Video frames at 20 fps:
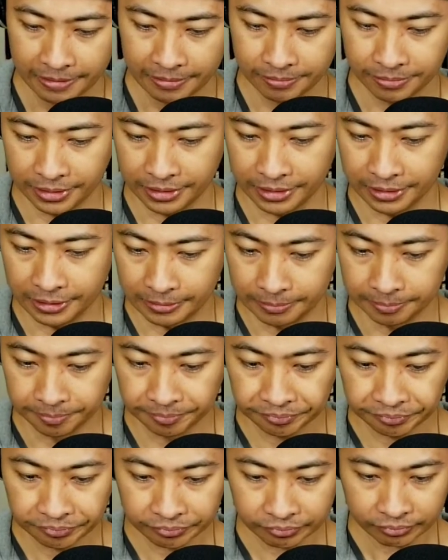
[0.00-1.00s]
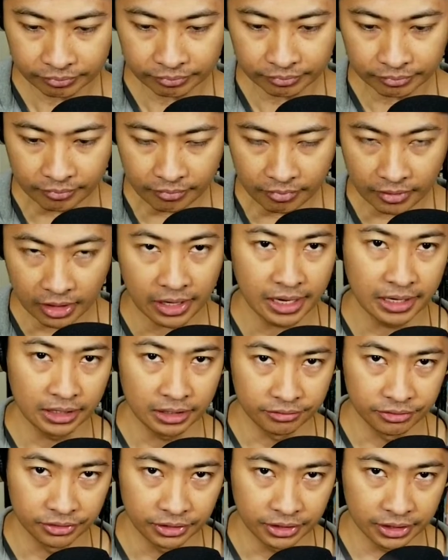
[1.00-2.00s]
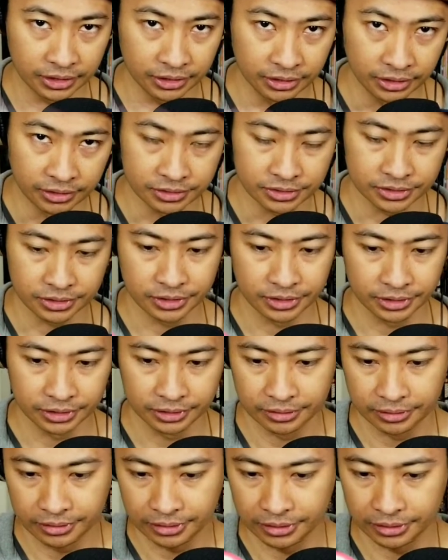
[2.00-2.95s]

But um. Yeah, I love you, Kelly, though, sorry.